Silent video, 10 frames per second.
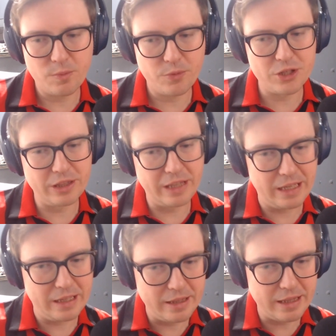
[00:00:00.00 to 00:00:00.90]
bridging
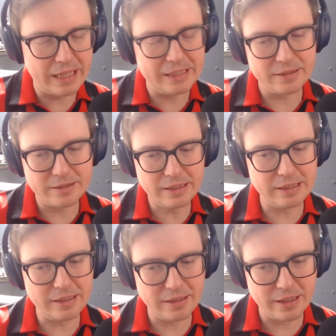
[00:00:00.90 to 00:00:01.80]
that
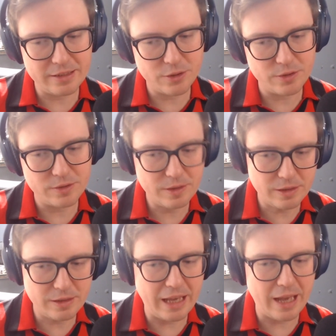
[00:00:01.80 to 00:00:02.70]
sort of
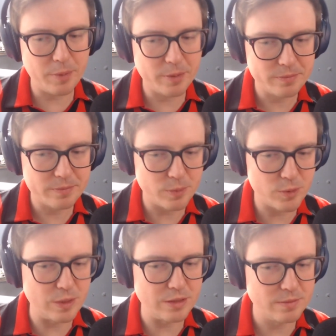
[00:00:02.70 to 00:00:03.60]
gap
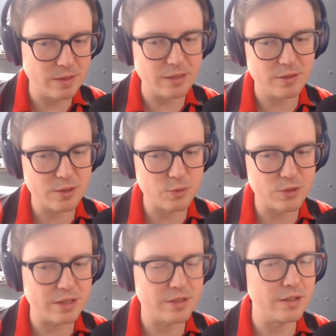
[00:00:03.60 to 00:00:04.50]
between, yes, I
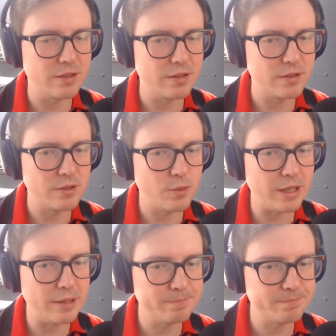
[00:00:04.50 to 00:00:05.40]
suppose 16 to
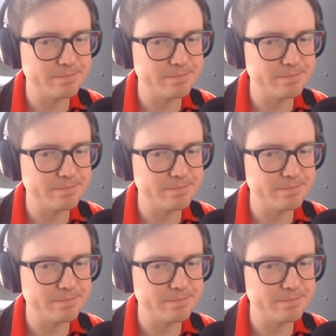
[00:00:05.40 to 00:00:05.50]
20.